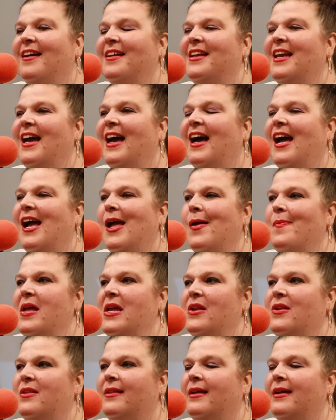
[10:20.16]
Yeah. I
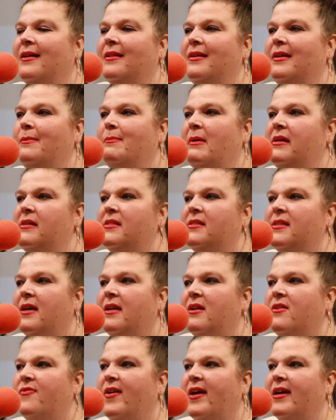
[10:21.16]
mean, luckily my
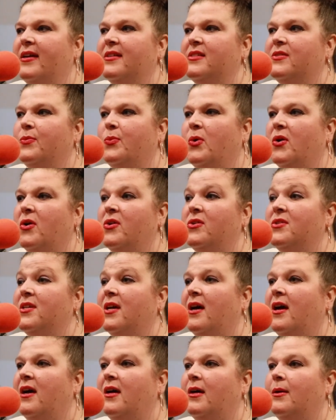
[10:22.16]
side effects weren't.
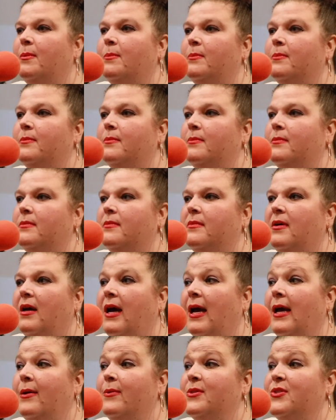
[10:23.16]

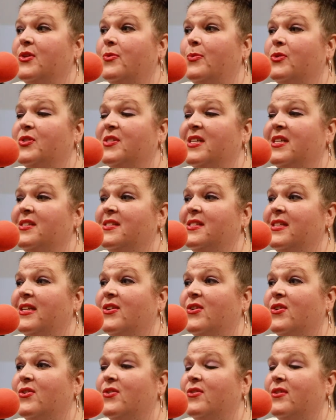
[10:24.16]
I was almost
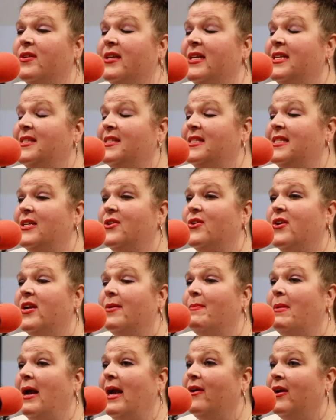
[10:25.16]

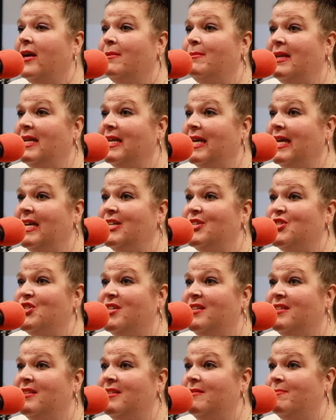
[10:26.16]
considering migraine
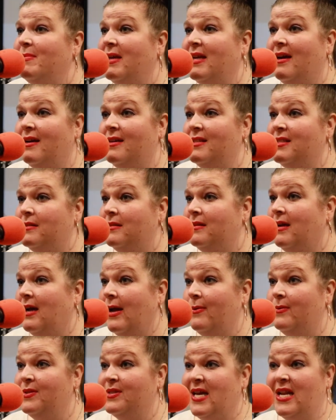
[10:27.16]
medication because
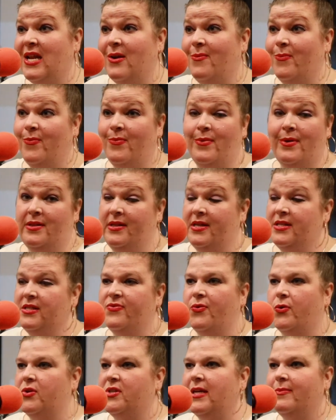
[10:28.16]
I was getting at least
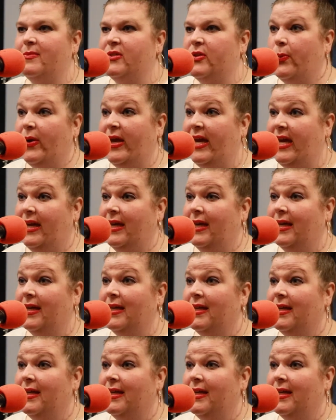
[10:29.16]
4 times a week.